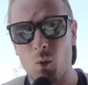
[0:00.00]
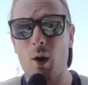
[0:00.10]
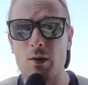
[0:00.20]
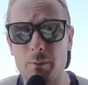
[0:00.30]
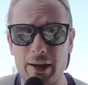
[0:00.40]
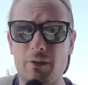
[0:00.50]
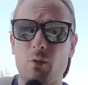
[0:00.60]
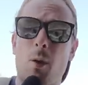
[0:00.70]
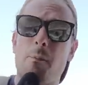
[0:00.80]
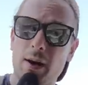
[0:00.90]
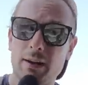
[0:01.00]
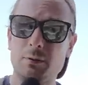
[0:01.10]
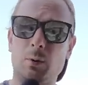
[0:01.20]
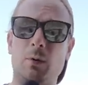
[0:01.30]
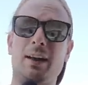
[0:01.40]
Welcome back everyone, my name's
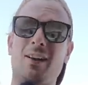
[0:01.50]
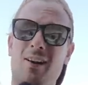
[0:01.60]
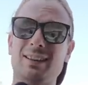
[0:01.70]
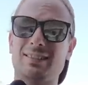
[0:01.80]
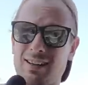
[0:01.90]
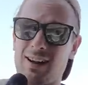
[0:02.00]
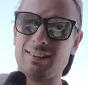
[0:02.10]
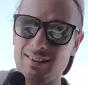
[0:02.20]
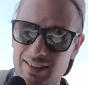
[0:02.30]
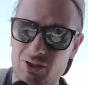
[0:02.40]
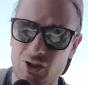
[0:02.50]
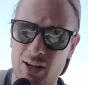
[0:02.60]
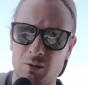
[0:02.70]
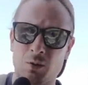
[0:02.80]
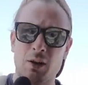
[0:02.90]
Paul and I started this
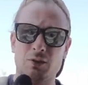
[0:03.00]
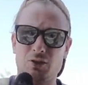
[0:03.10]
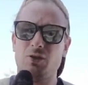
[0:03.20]
channel to